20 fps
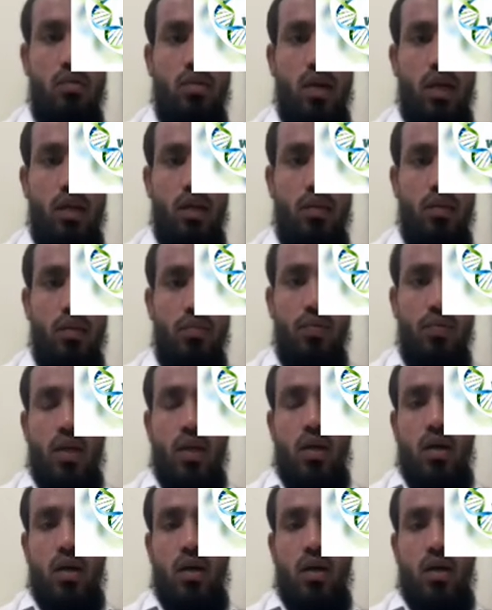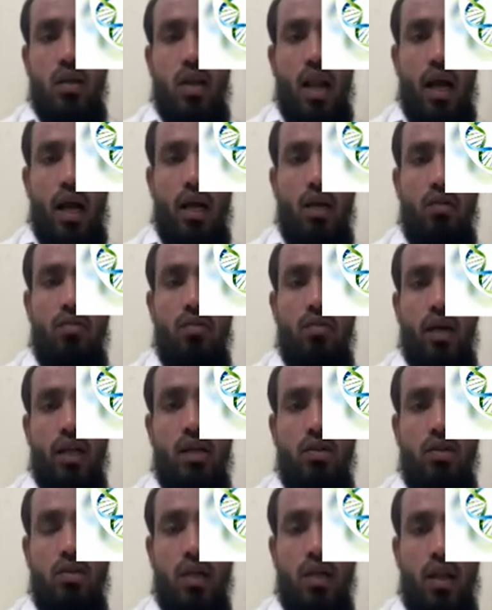why lack of
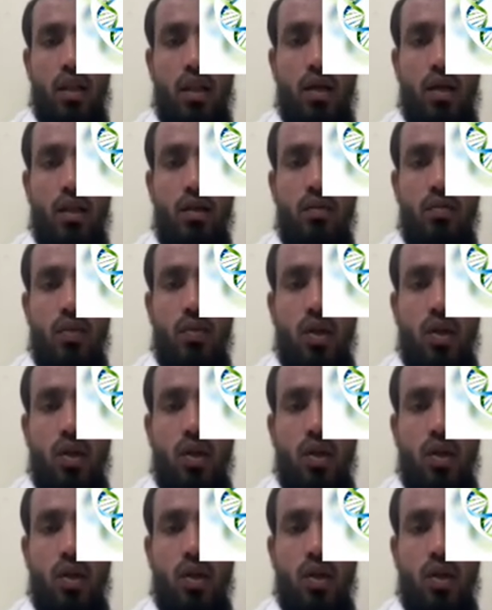vacuoles are there.